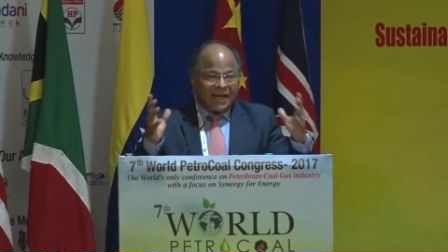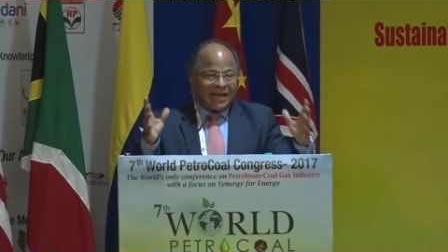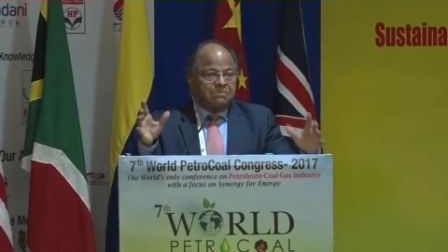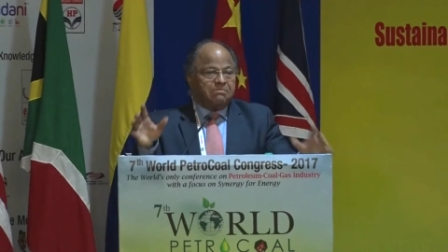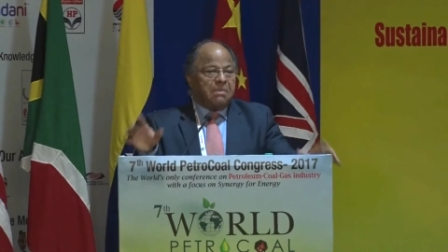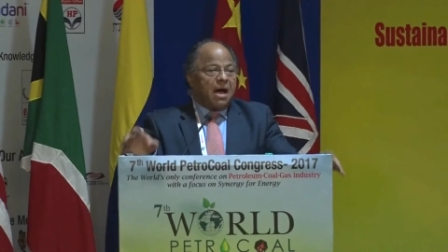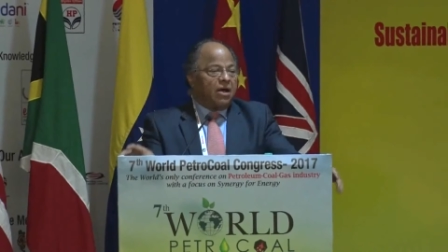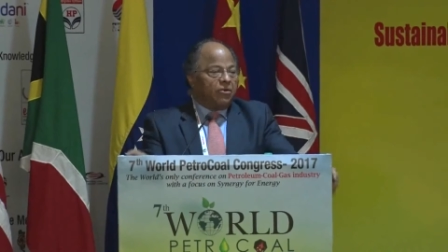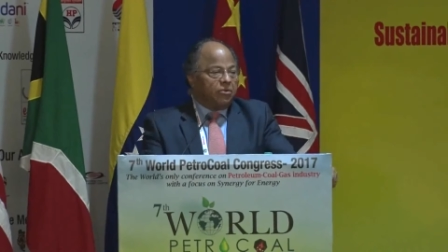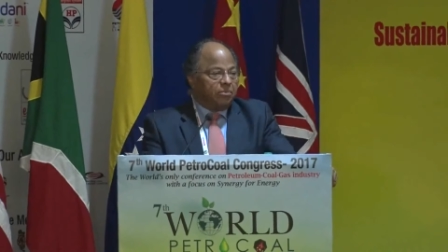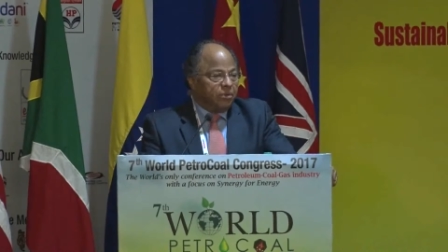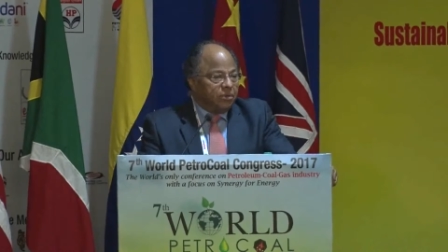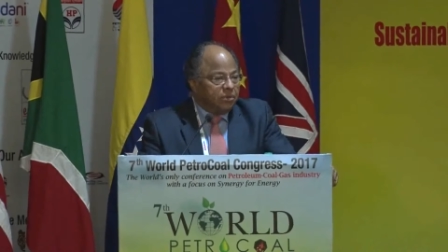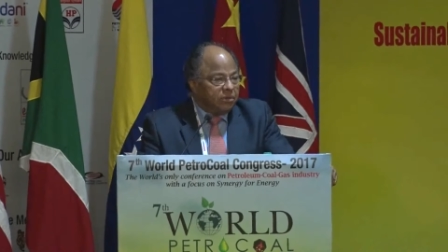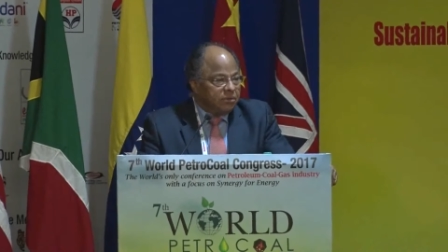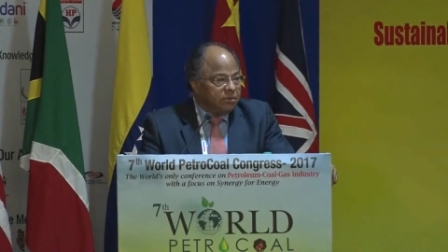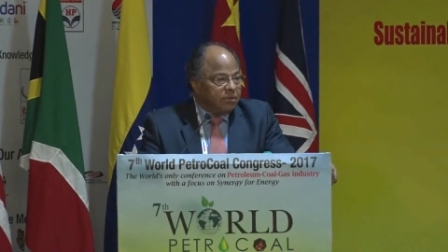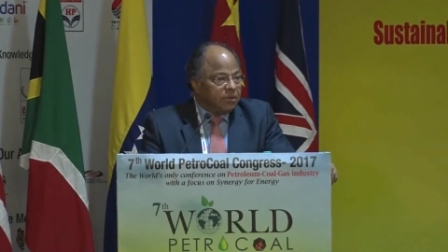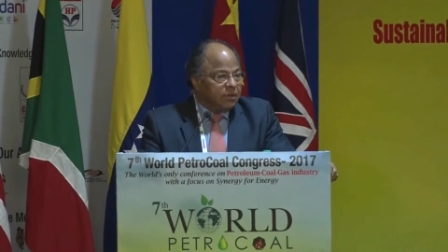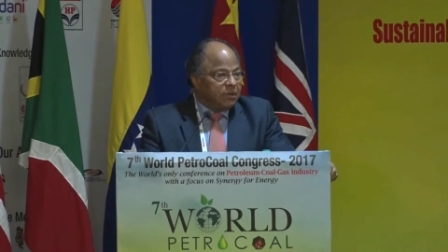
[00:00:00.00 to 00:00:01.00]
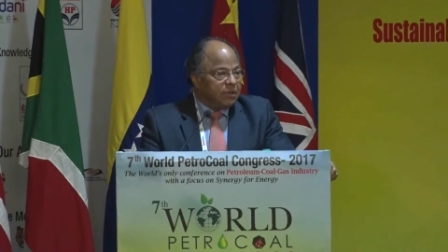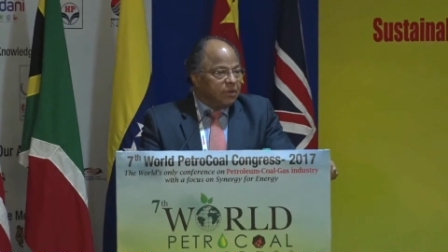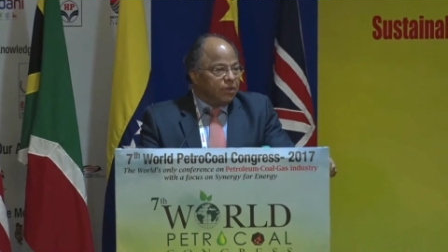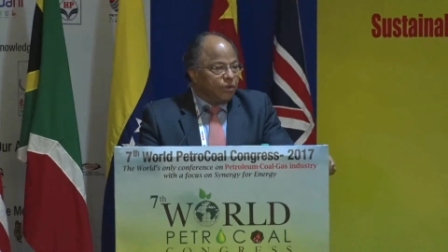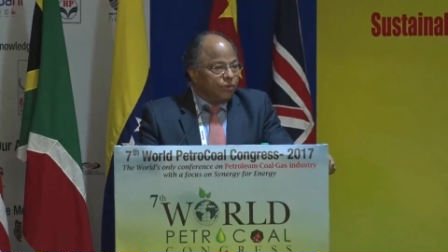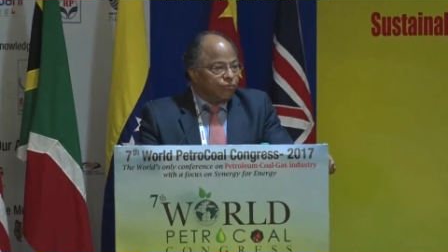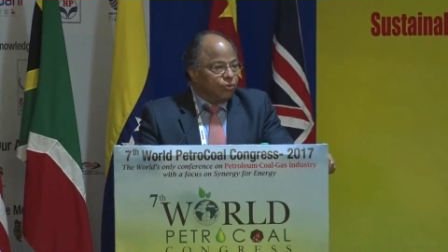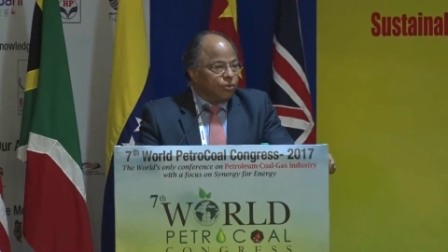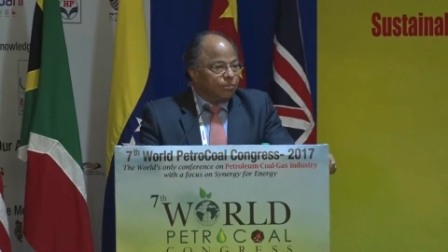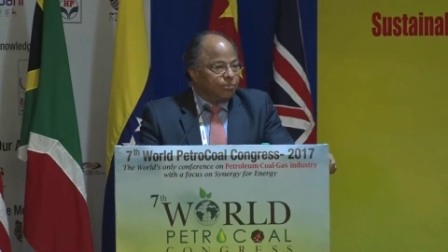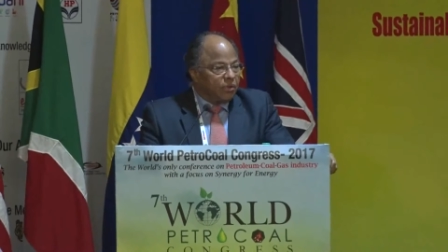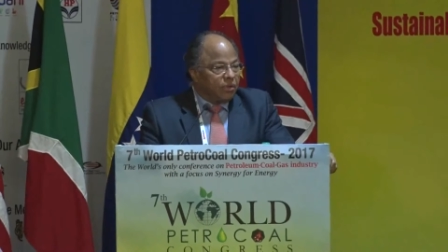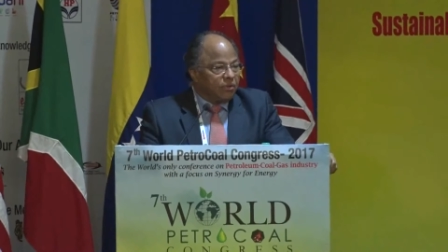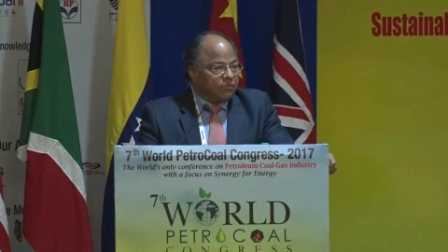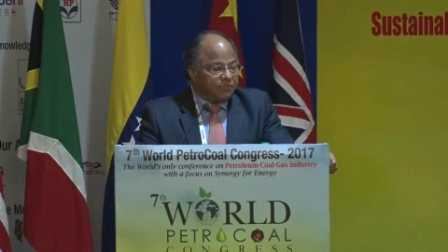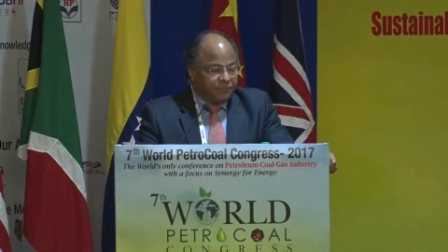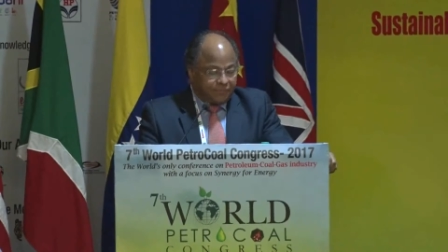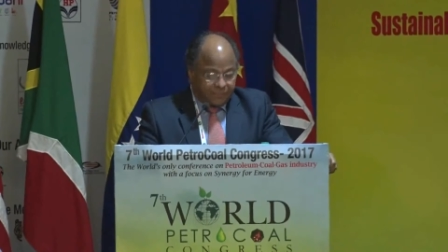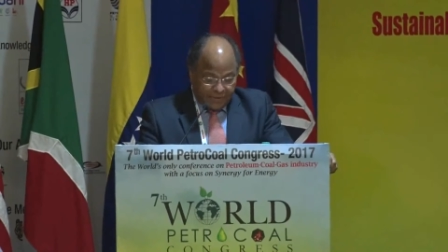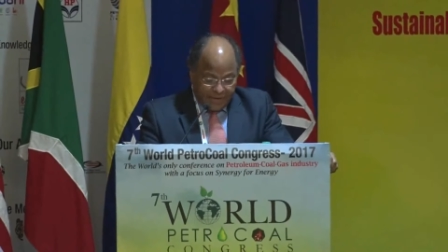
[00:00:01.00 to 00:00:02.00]
admirable group
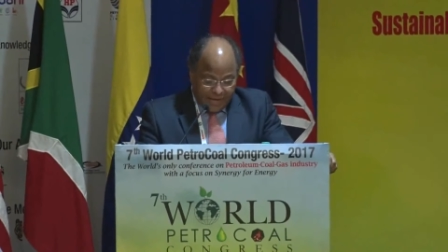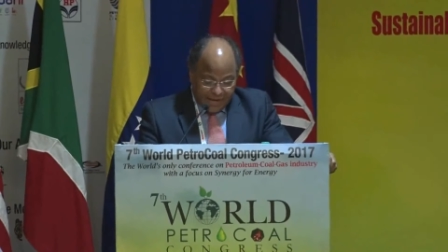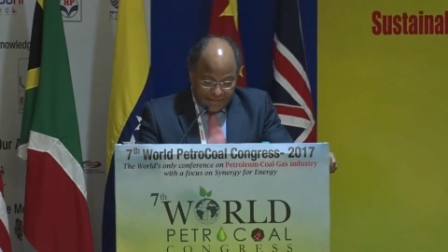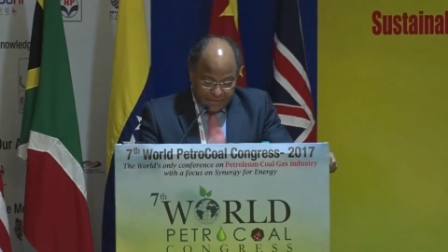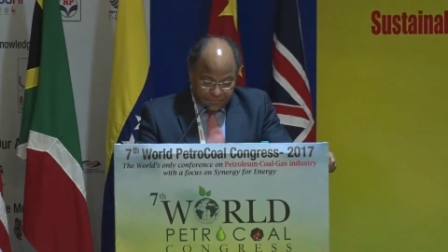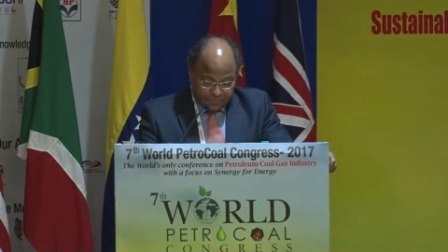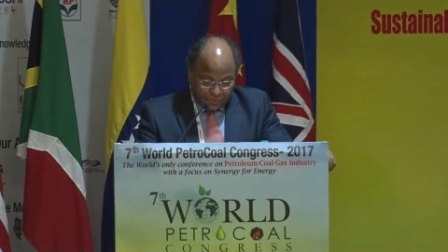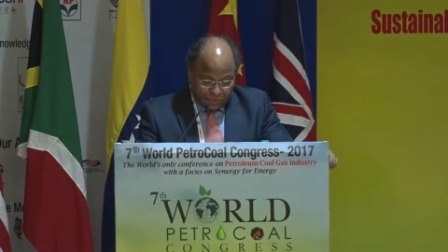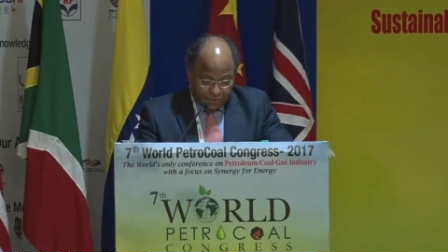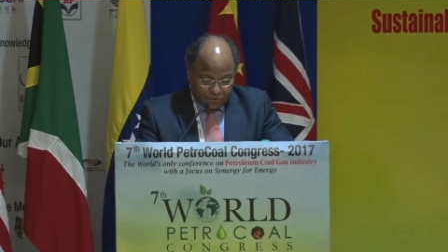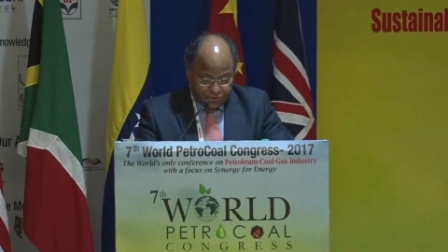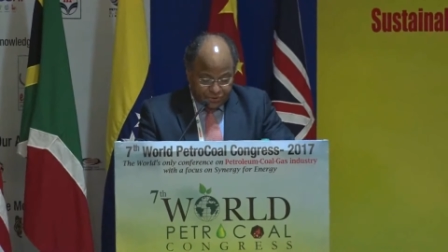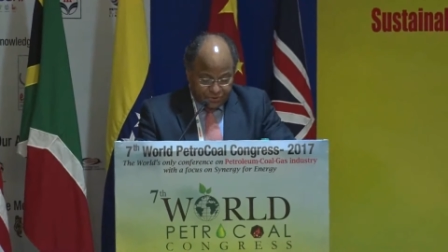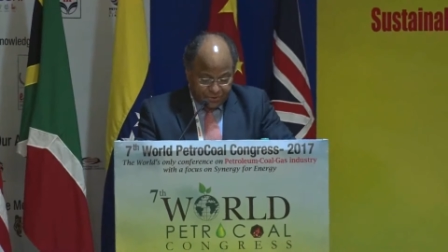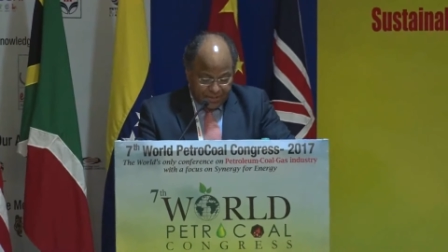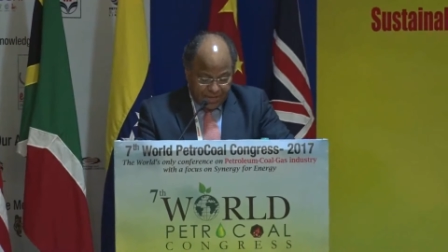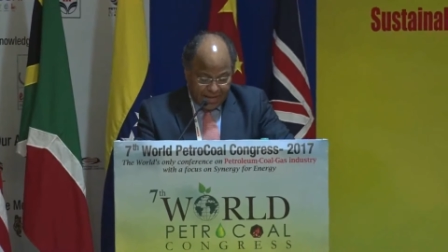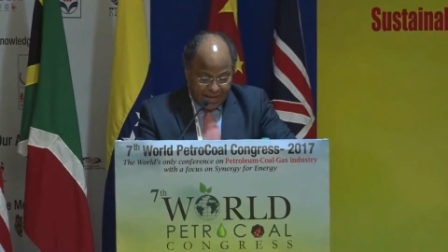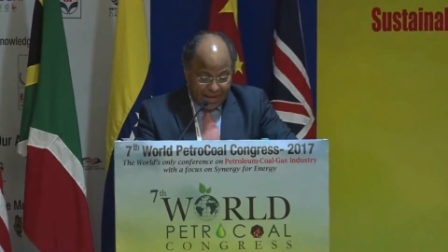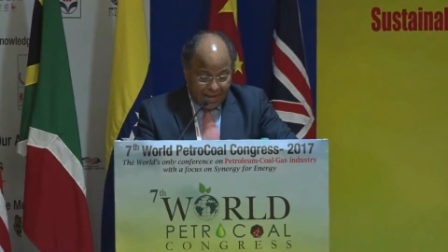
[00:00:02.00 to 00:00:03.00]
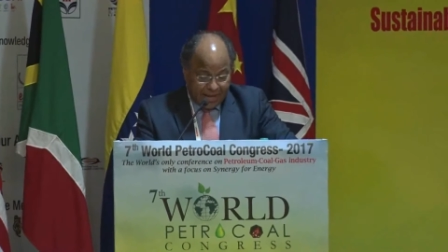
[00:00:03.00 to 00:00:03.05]
of experts